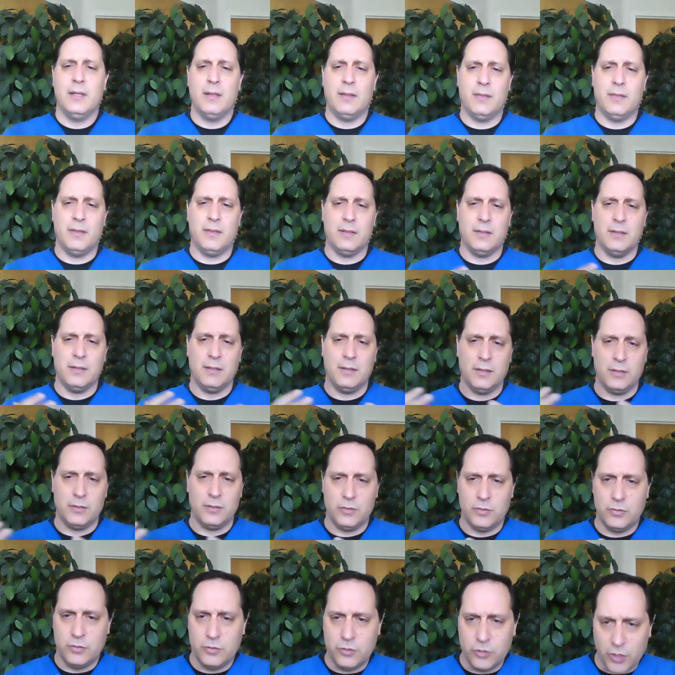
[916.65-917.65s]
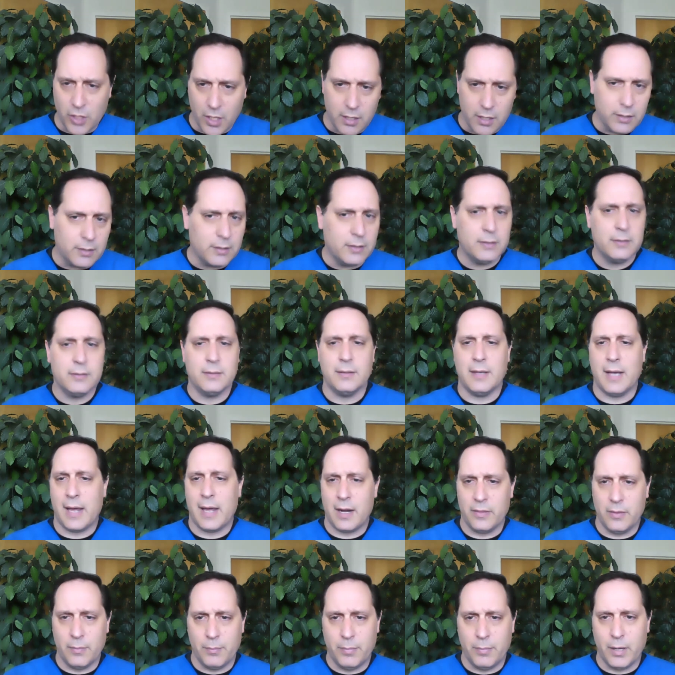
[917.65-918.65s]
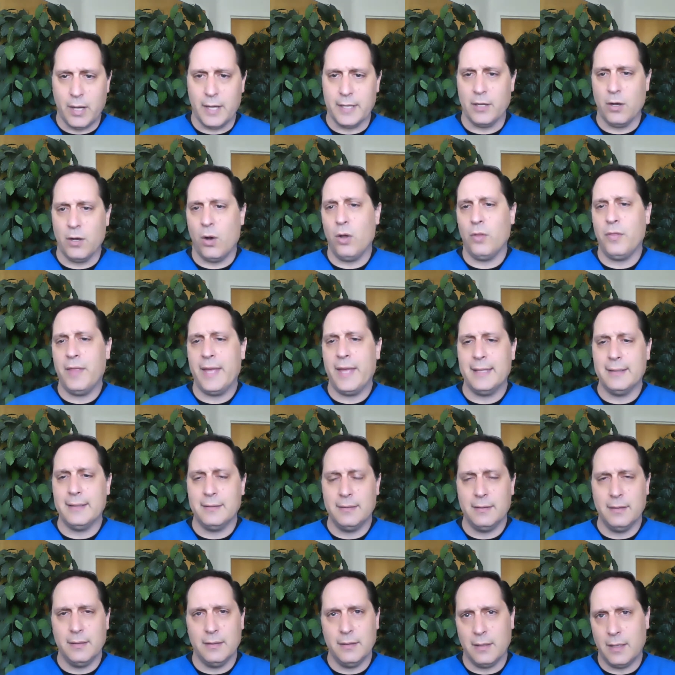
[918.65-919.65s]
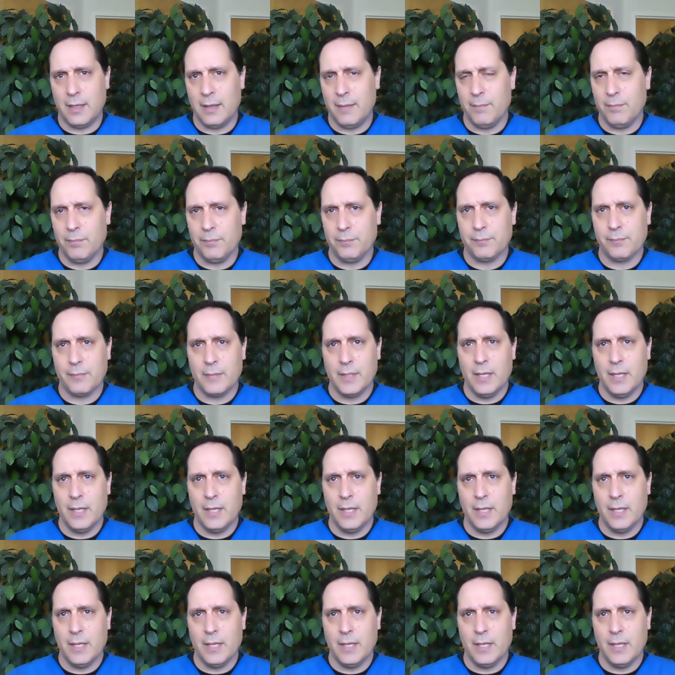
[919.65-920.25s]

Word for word: the, the junk out of the body, all that, um,